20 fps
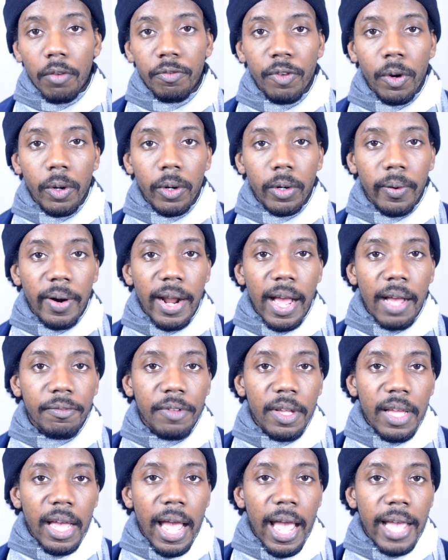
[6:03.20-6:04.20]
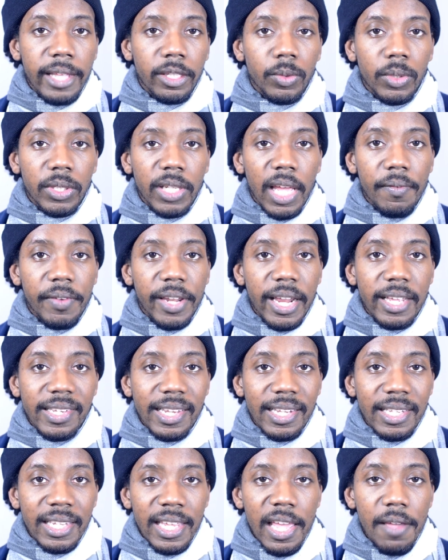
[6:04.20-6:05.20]
photograph and you save it as
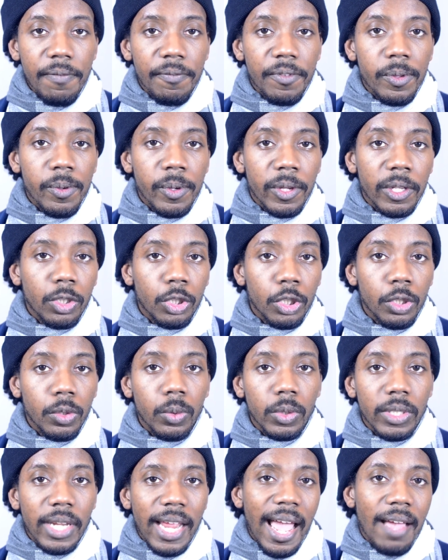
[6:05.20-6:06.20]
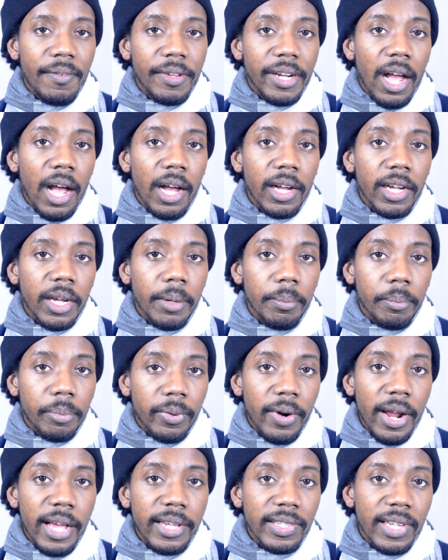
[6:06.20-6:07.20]
a TIFF, you can choose to have it
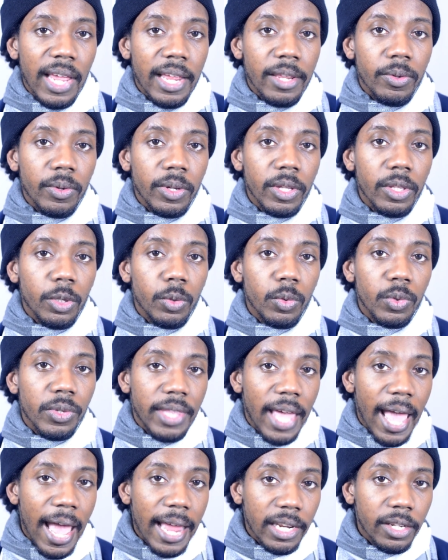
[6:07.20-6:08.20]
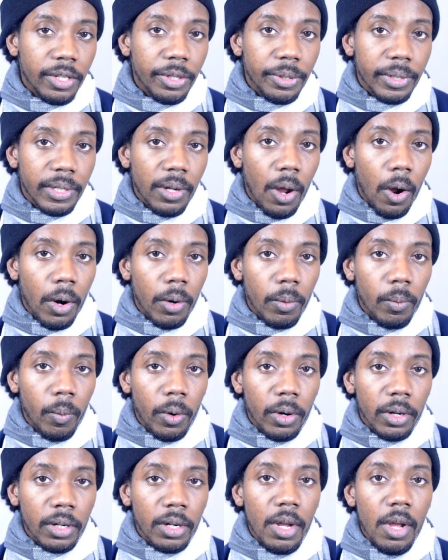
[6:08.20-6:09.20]
uncompressed and you can use that in your
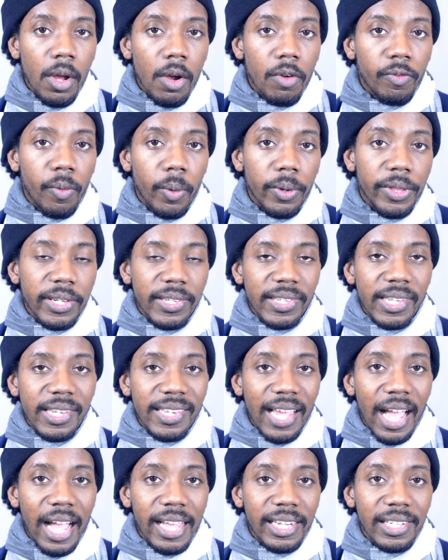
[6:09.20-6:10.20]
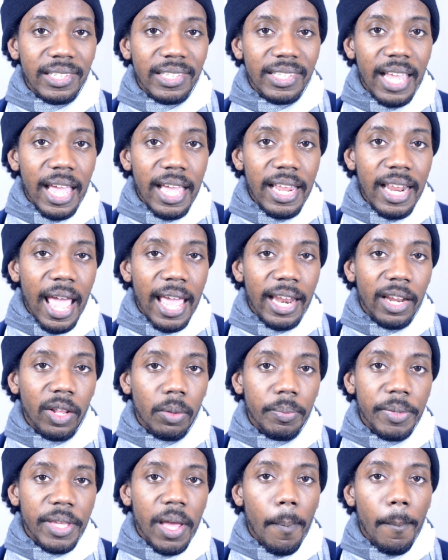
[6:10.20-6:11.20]
artwork for this design instead and
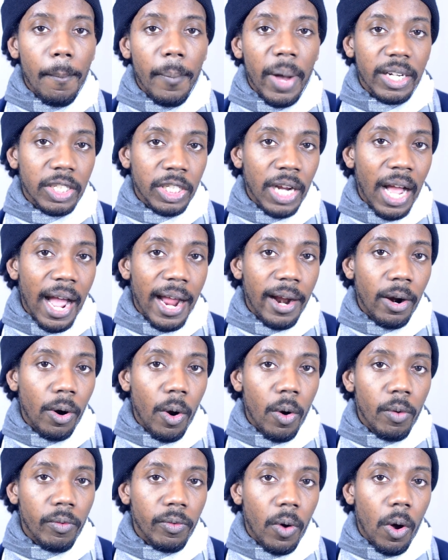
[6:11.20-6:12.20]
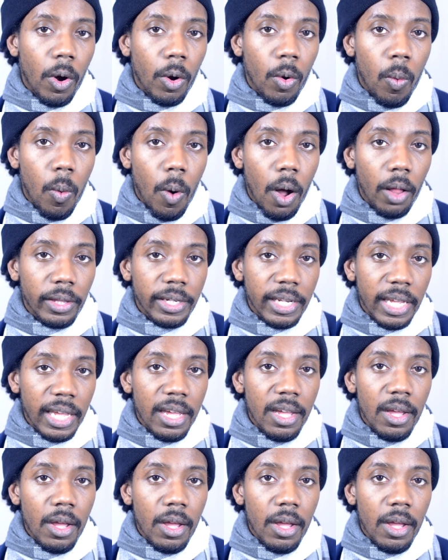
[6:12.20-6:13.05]
it'll be a much higher overall quality.